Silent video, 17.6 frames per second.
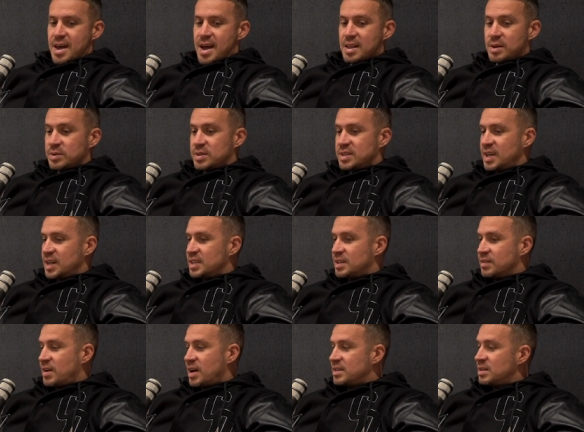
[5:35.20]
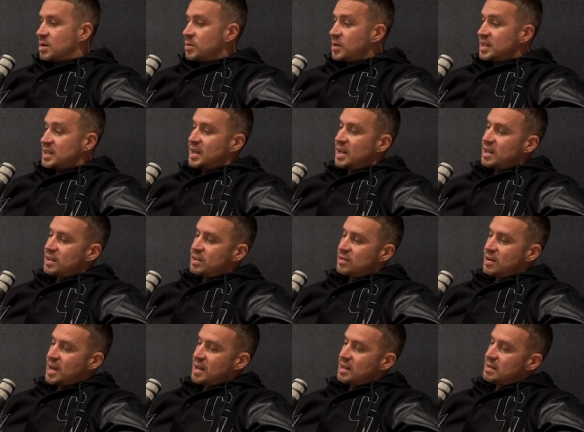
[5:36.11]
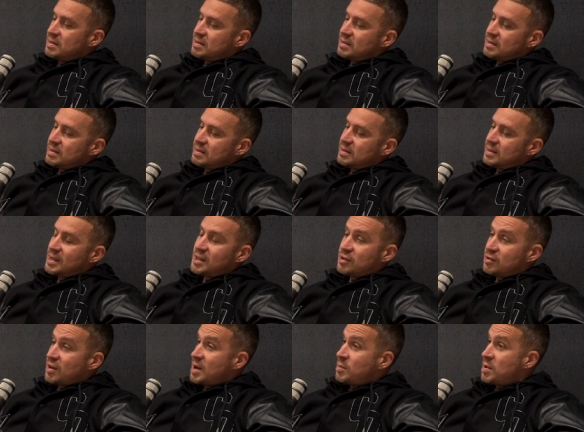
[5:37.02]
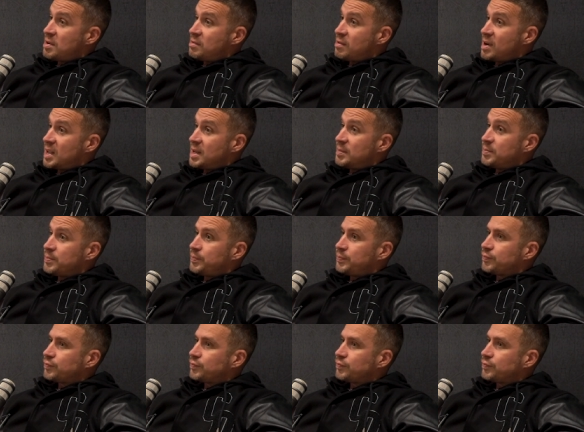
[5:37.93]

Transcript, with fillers: And there were six of us. So I went to get the train, and the train went running.